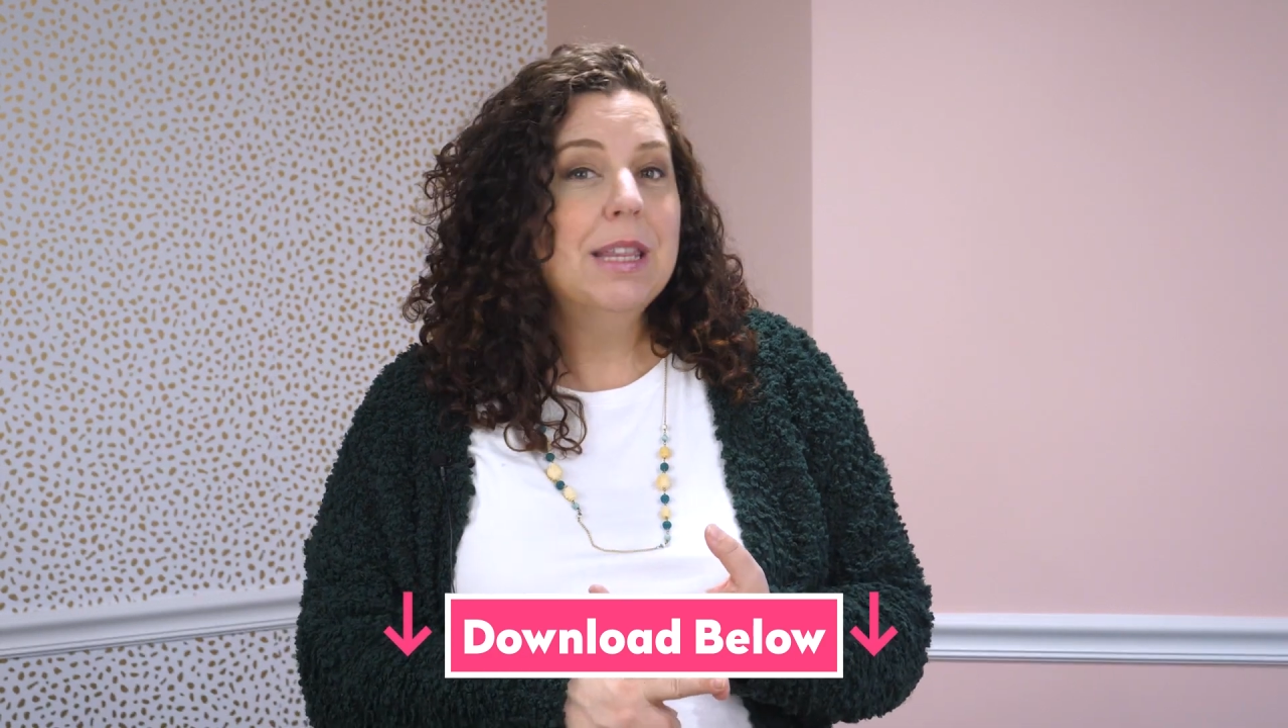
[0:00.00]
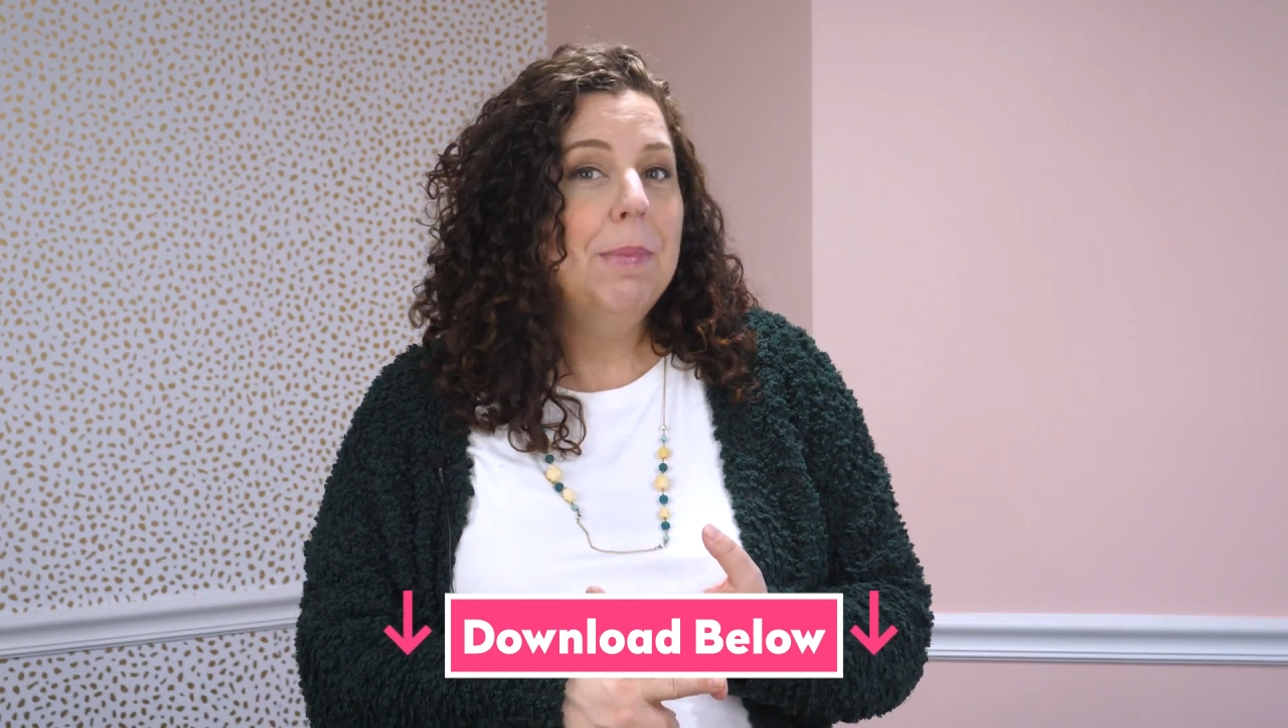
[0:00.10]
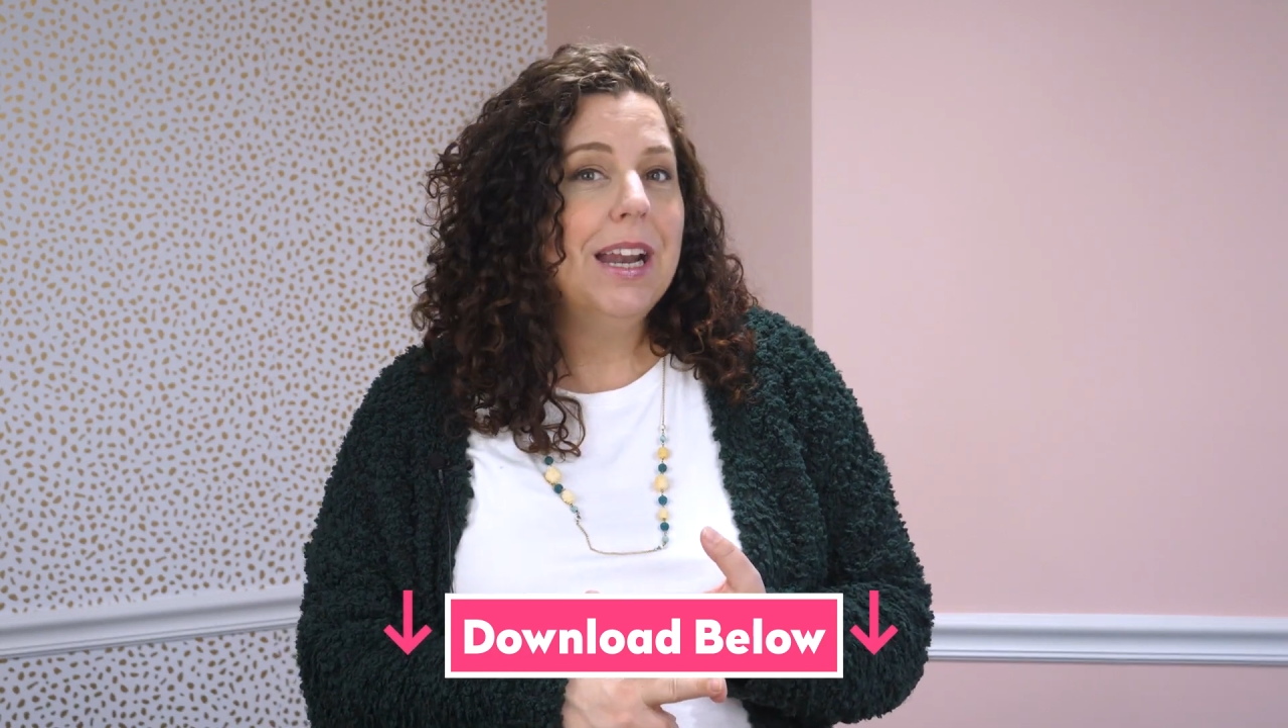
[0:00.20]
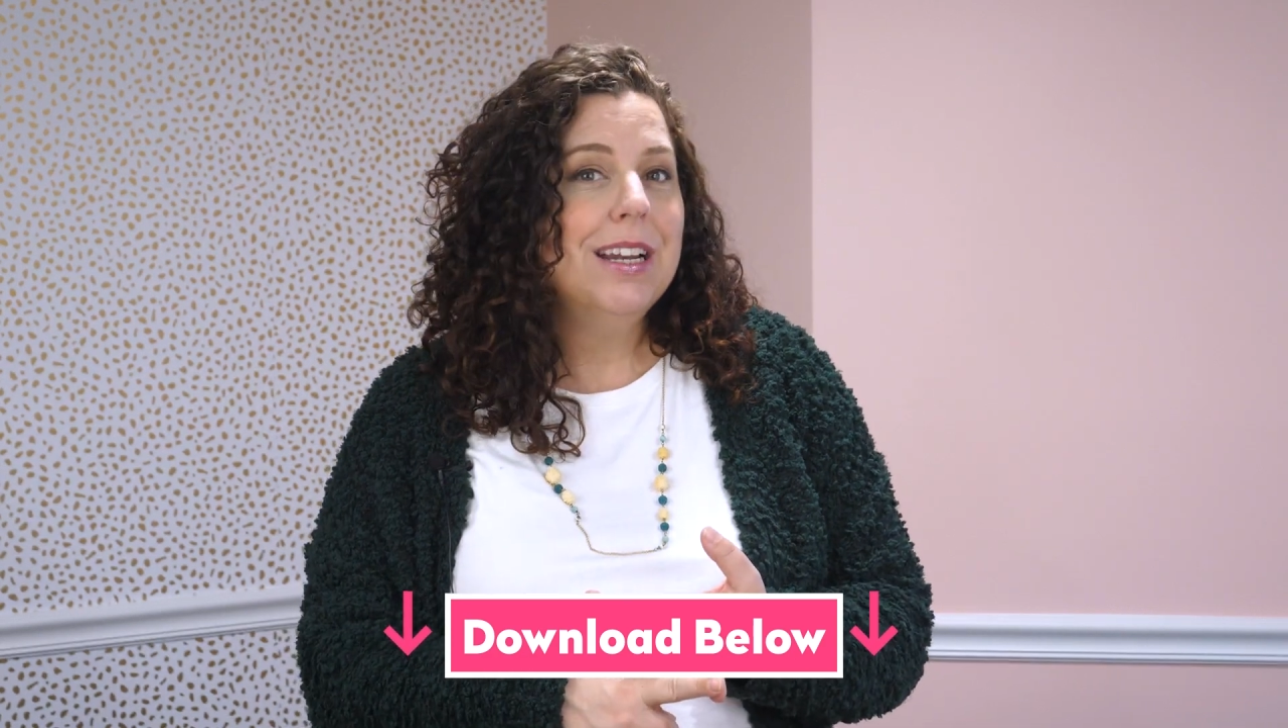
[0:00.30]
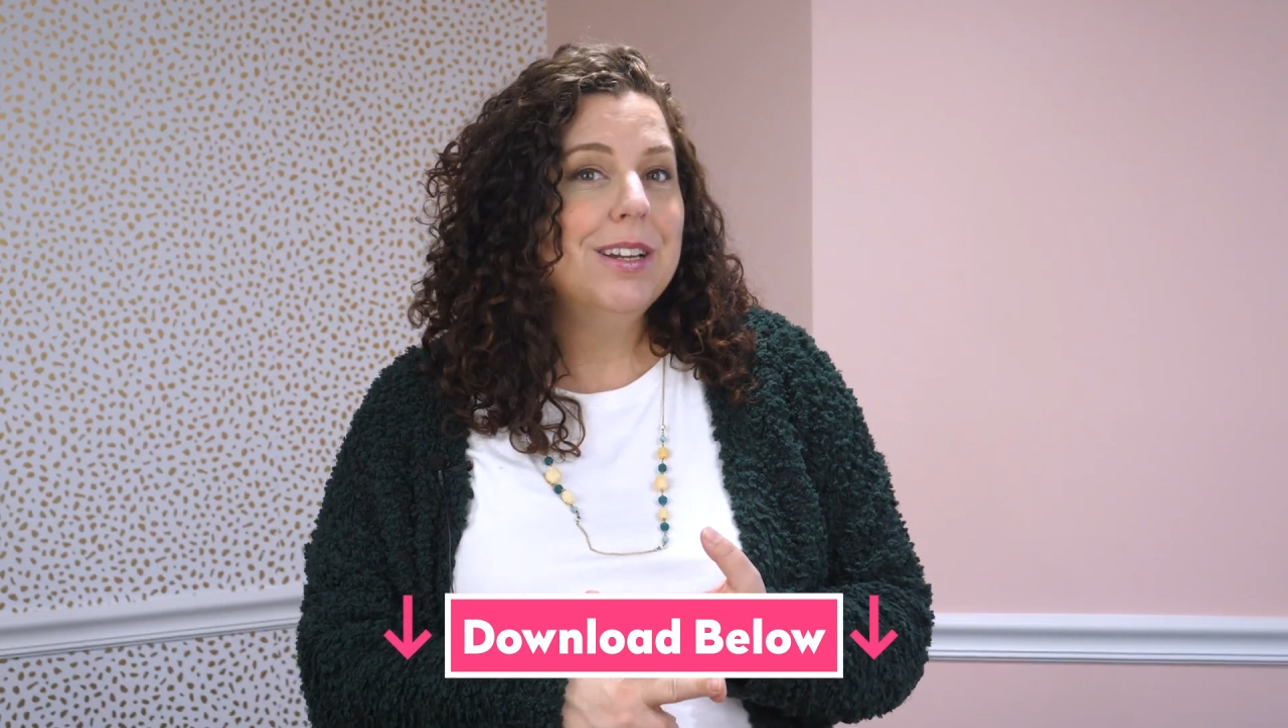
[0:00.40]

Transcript: in the pet